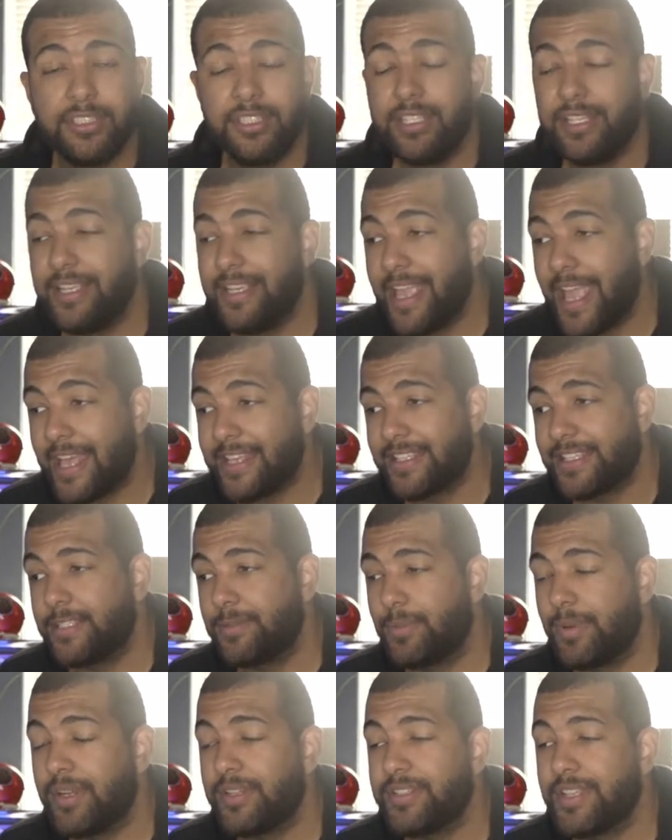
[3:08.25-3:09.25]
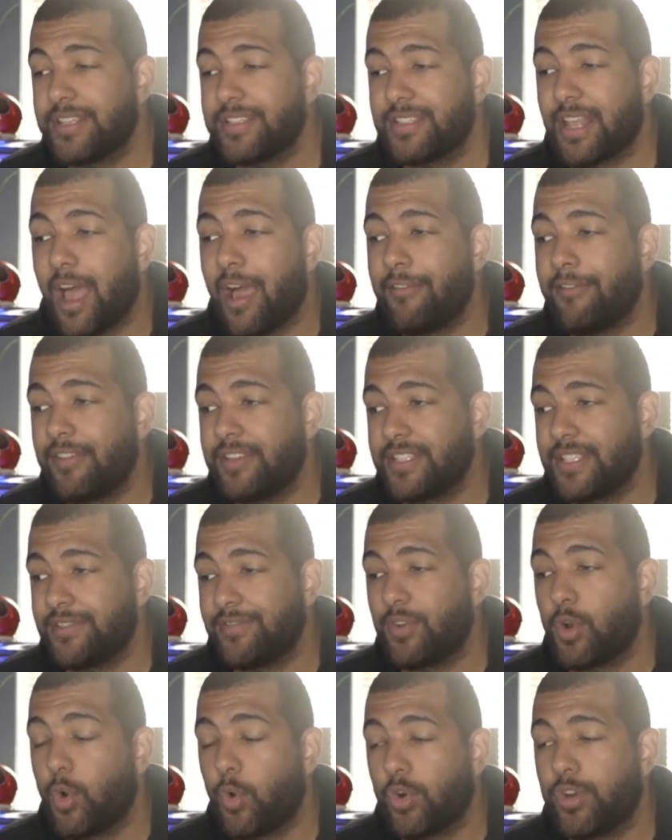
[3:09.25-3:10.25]
He has experience as an
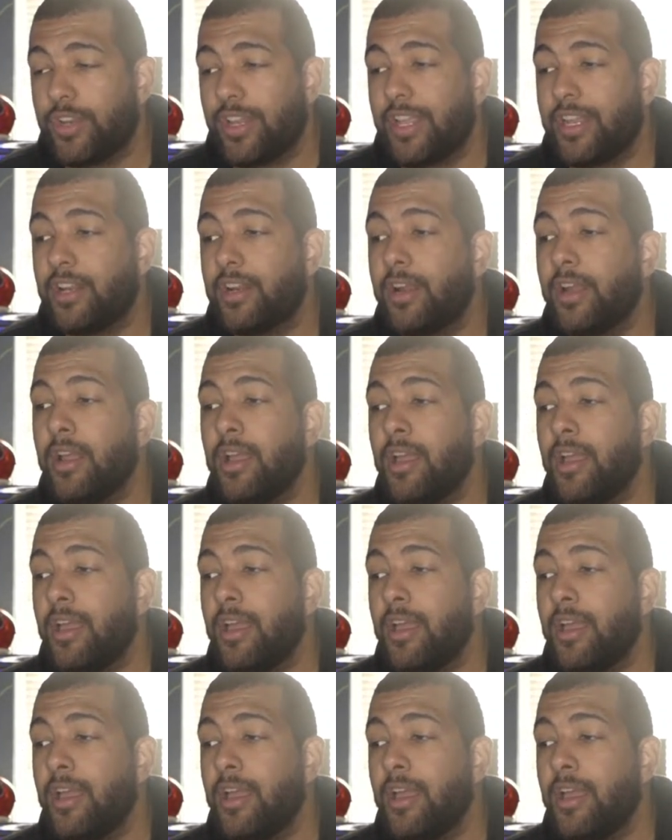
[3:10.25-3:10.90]
offensive coordinator